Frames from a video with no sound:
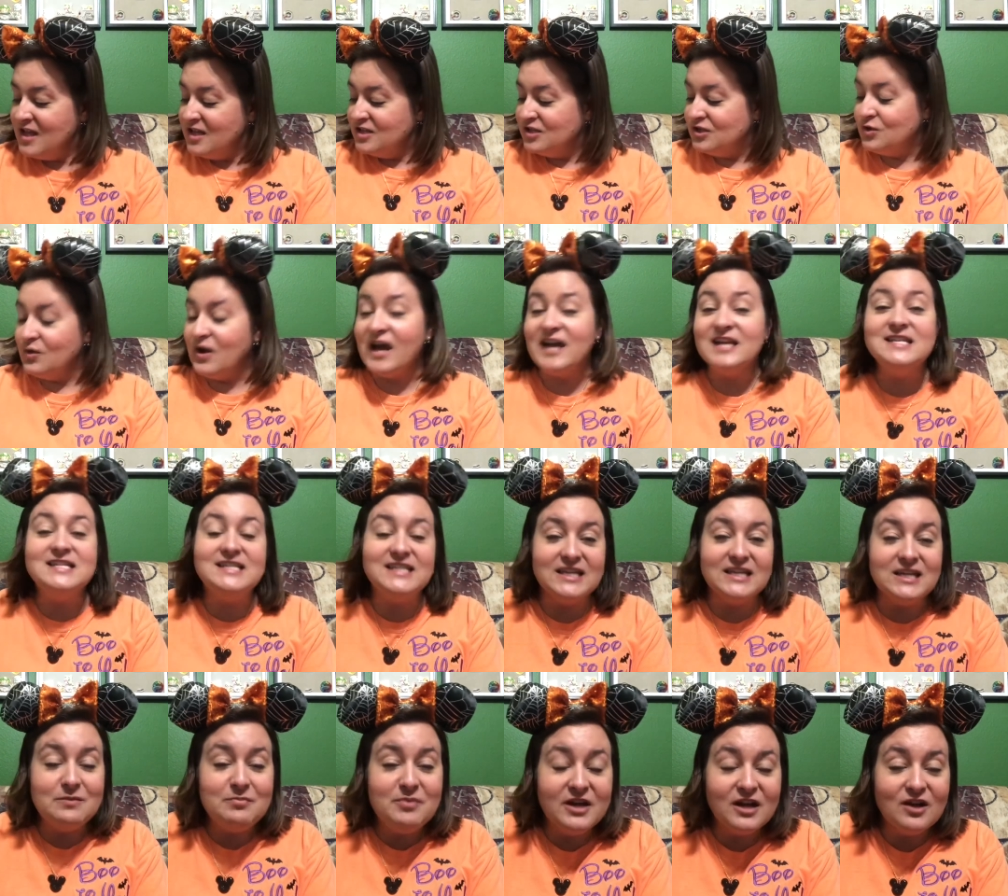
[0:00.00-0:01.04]
So I
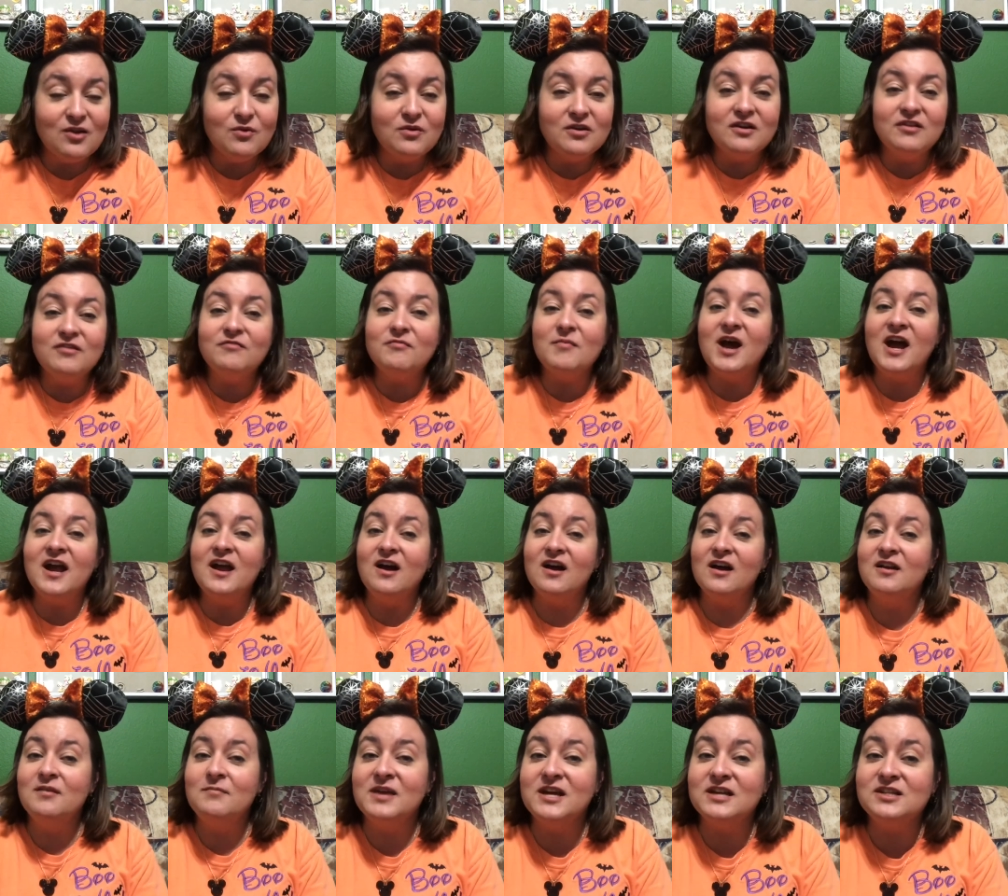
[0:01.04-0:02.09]
did pick one of my
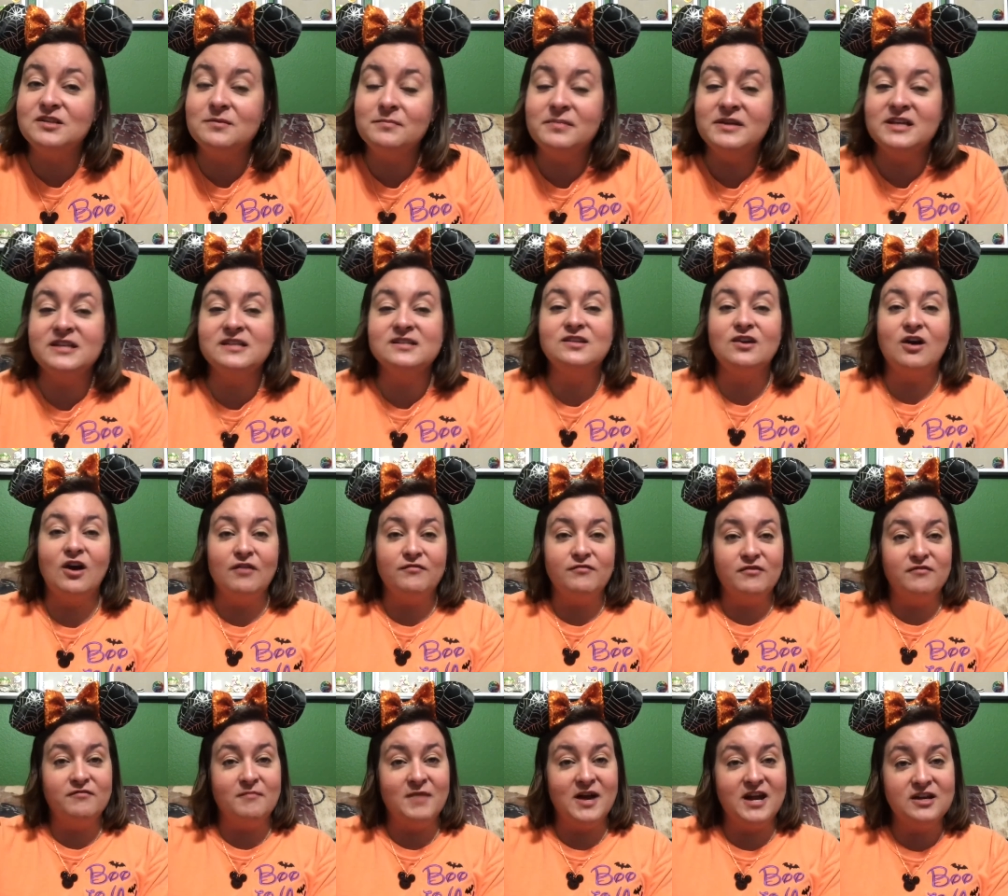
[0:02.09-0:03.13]
Haunted Mansion pins off
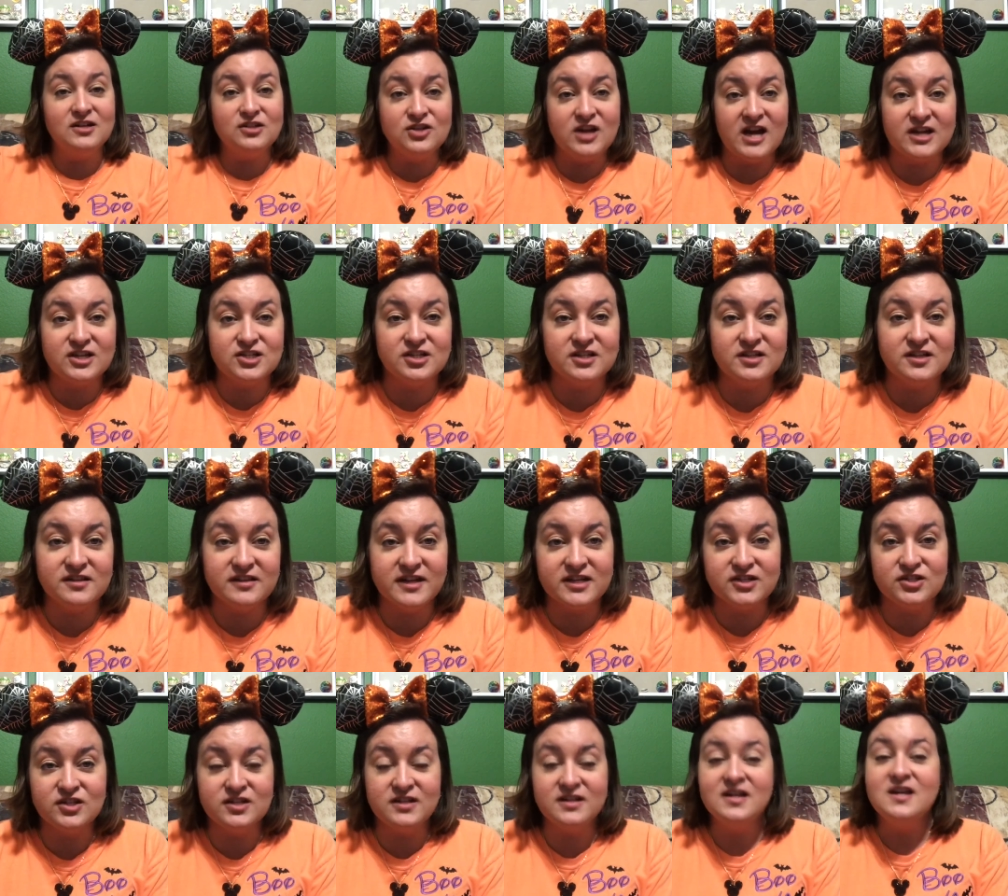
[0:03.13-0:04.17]
of my attraction
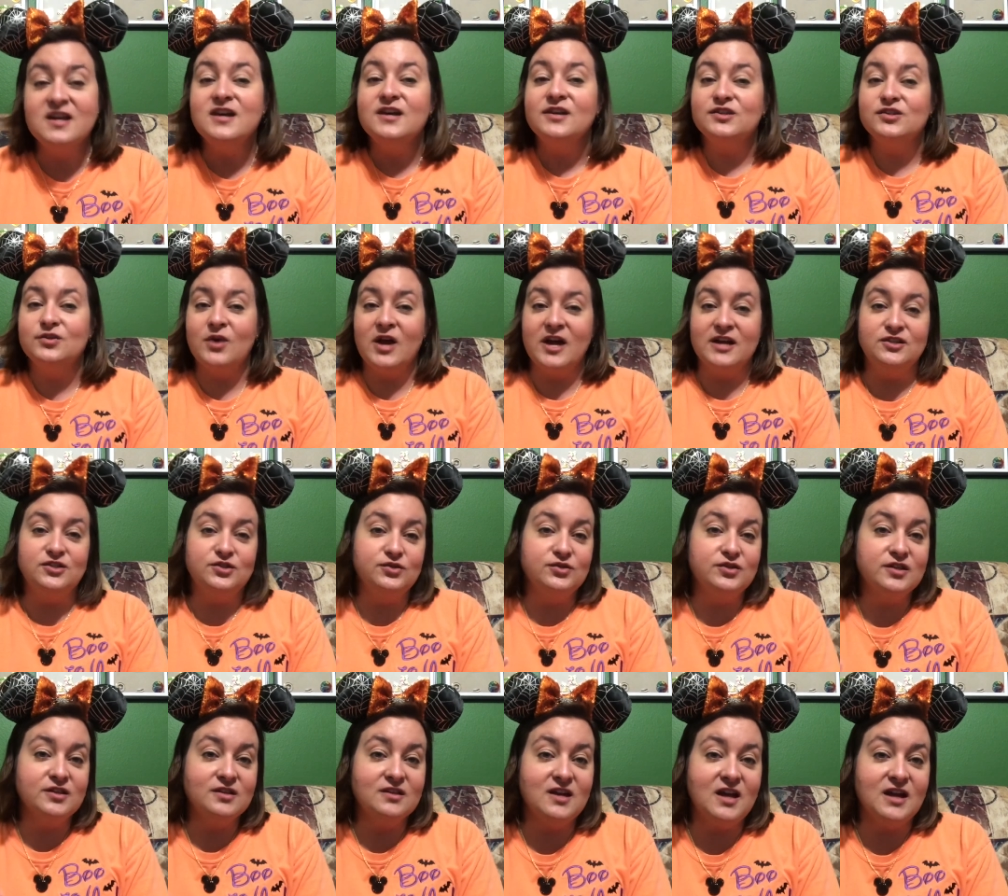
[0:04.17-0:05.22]
collection. So I do
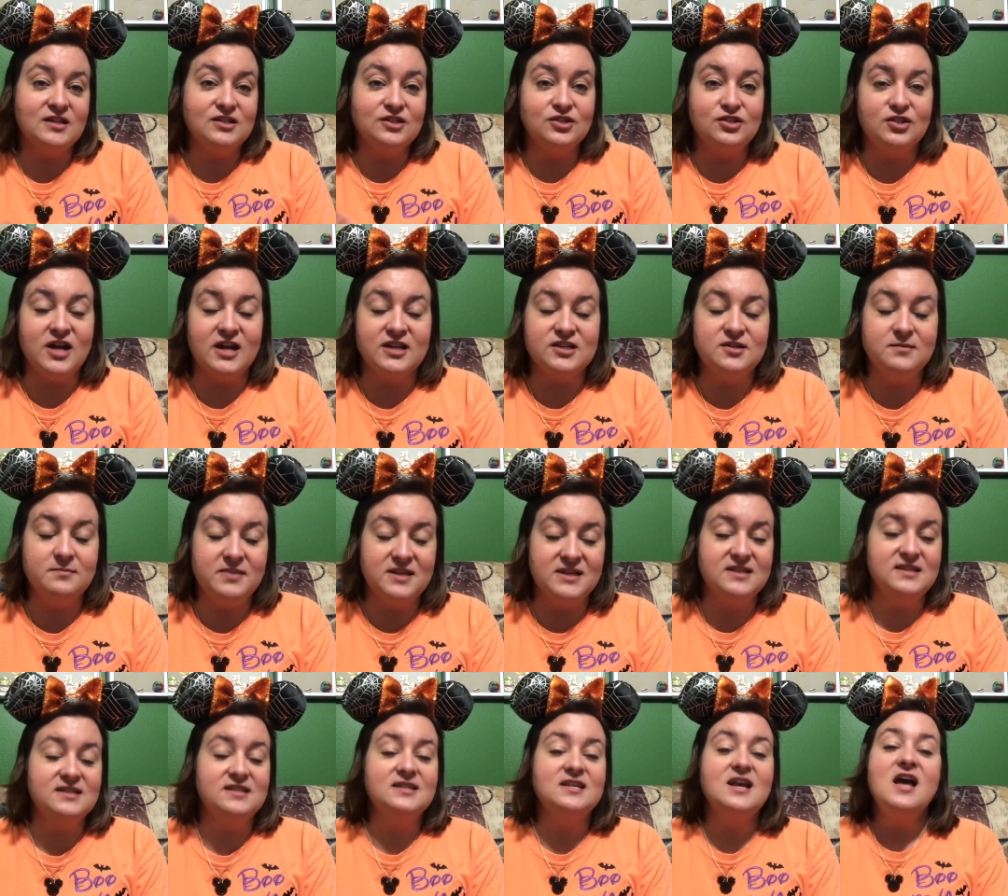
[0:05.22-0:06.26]
collect attraction
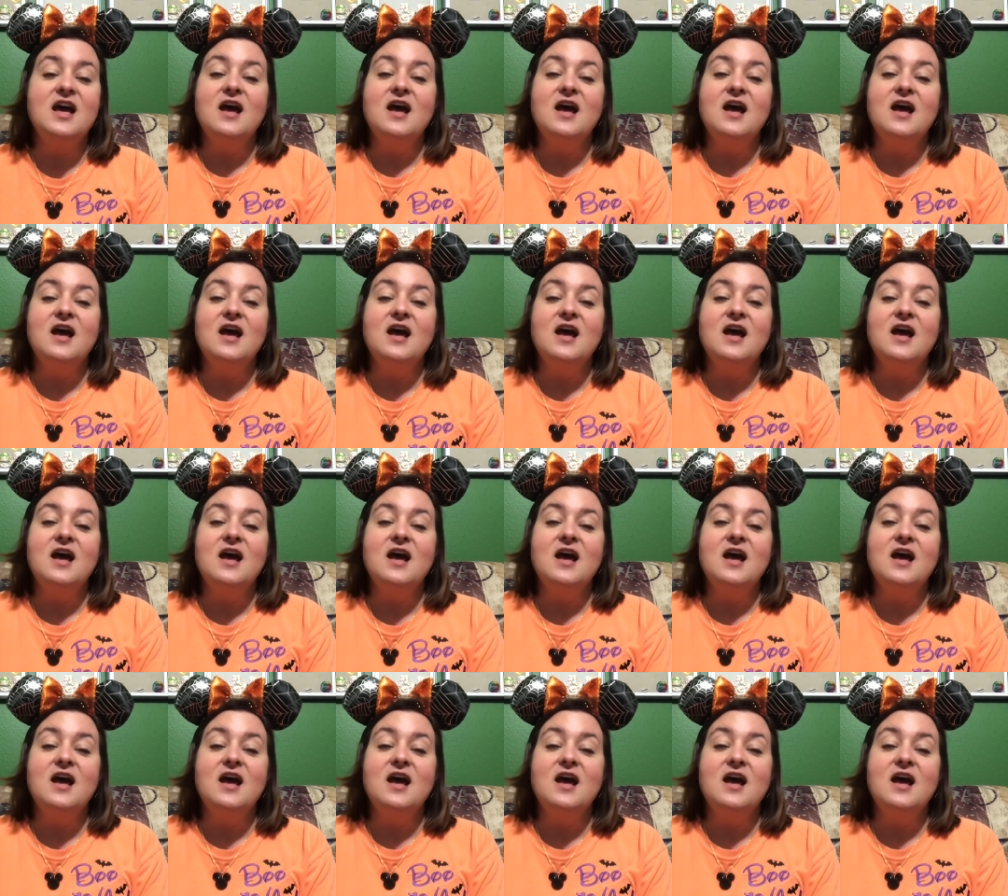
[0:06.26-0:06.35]
pins.